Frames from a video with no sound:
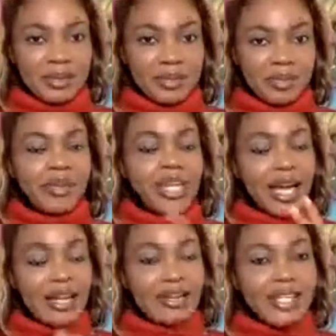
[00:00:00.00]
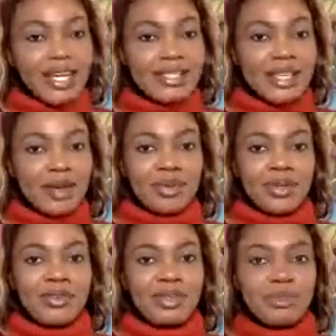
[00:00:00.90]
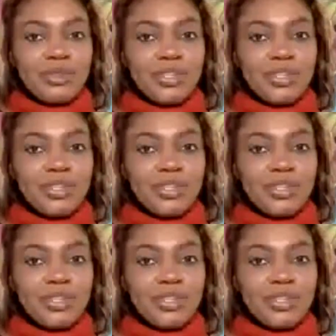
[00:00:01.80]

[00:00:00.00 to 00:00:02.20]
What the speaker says: Another example of emotion.